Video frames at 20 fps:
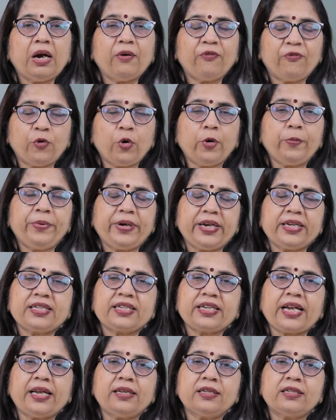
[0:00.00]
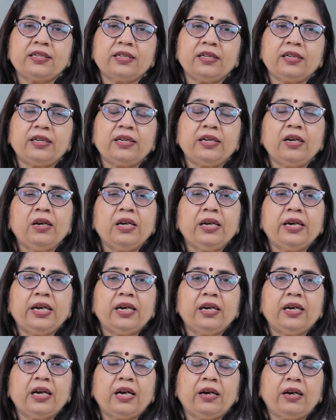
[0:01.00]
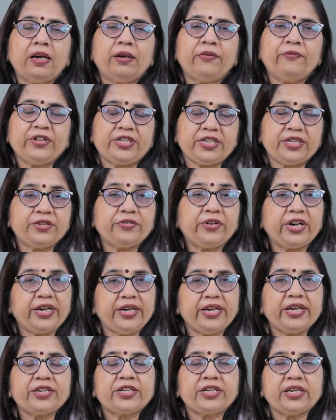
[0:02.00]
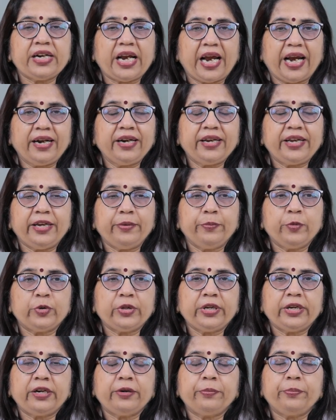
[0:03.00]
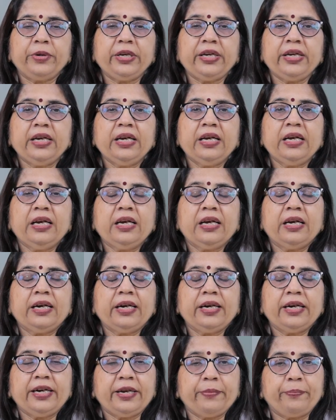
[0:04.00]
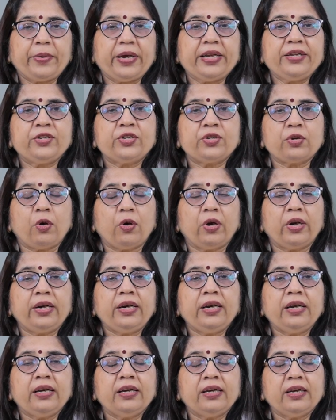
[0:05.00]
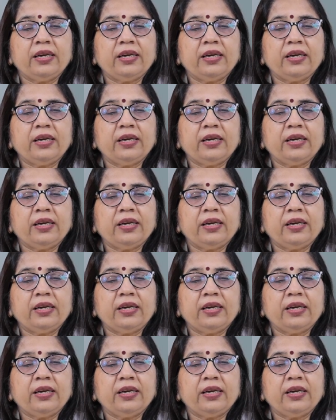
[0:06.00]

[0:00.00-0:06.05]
for breast cancer, which is radiation and chemotherapy, depends on